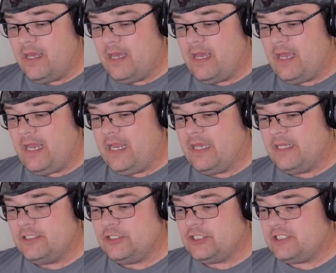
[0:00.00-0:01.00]

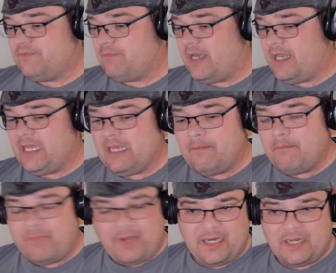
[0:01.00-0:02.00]
and just by him
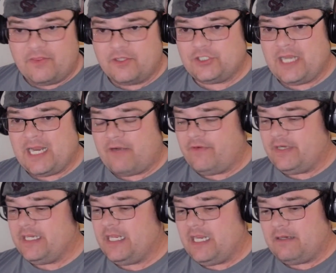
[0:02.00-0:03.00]
being in the chat every
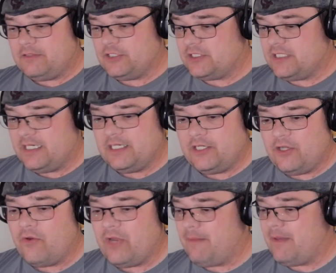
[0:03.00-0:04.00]
day and just getting to
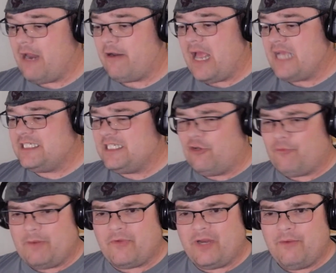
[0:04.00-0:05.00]
know him. And I still
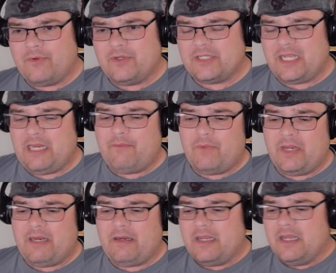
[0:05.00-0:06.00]
remember
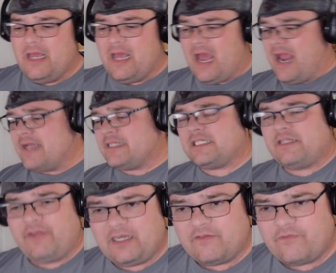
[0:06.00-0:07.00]
he asked if
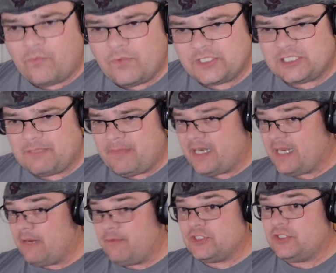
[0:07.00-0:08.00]
he could voice somebody.
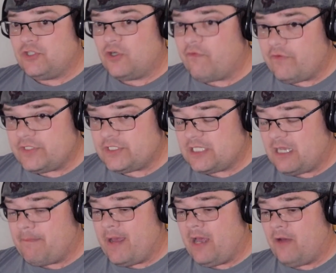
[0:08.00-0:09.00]
He was nervous
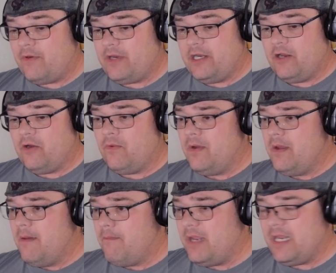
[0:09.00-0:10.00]
about,
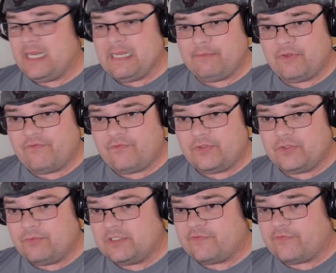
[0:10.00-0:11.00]
being able to
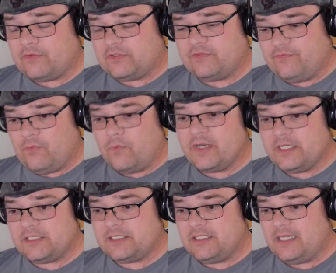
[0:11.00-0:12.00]
do his first
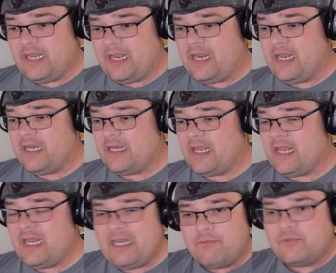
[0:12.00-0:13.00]
voice, and
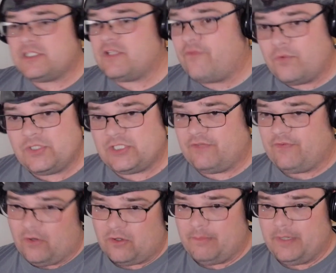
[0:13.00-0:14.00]
he was the voice of
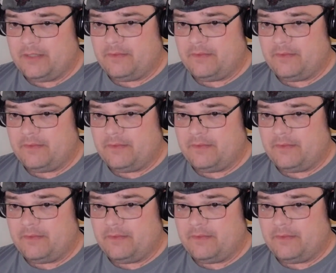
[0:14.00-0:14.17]
Armin,